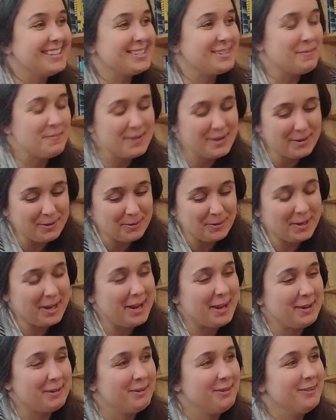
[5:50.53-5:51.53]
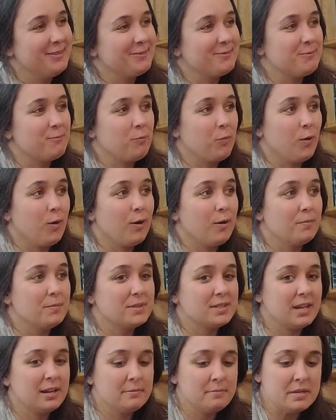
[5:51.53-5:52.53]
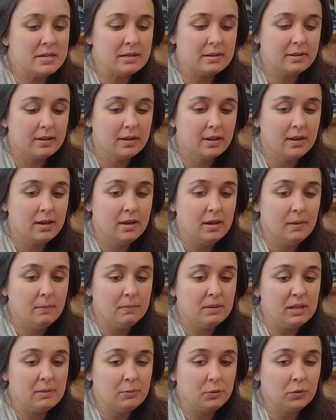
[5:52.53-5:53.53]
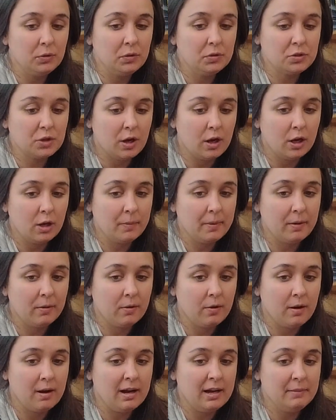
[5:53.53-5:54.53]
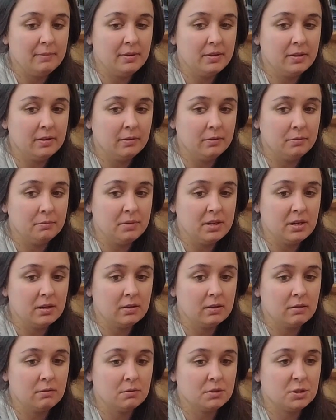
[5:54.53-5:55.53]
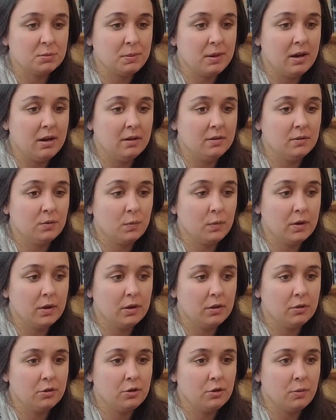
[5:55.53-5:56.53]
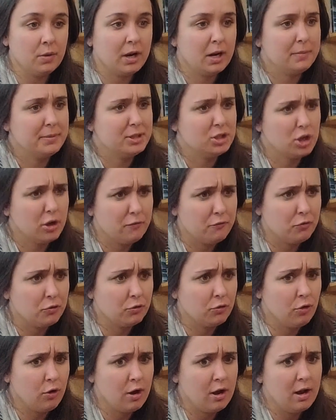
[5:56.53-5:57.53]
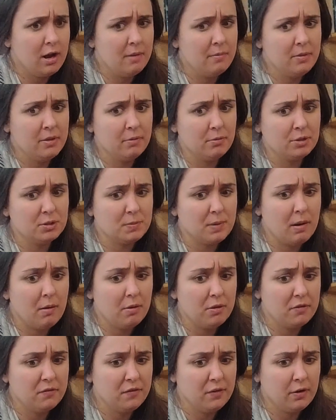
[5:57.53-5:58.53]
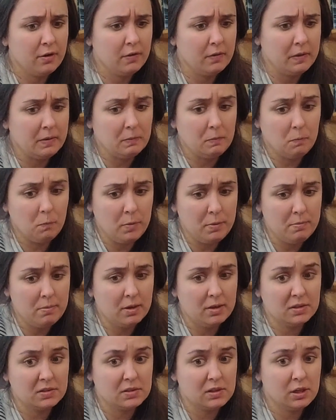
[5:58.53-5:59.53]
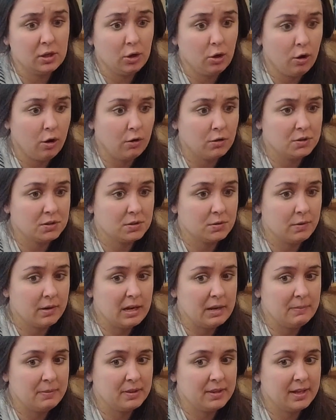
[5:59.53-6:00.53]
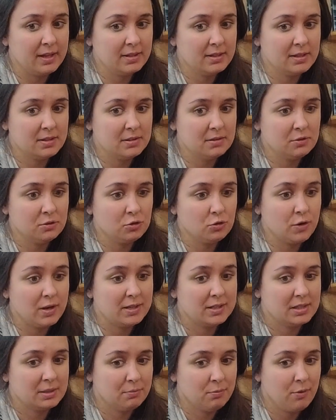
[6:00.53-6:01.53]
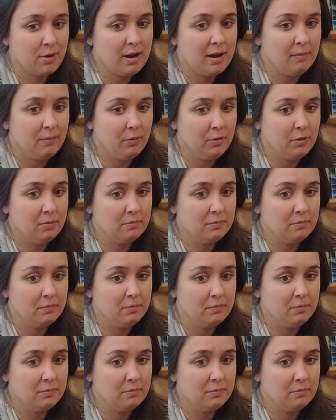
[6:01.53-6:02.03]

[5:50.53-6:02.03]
a big old can of worms. I mean, people talk about crime and they'll immediately respond with, we got to be tough on crime. And they respond with a very, we must incarcerate. But that doesn't address the problem.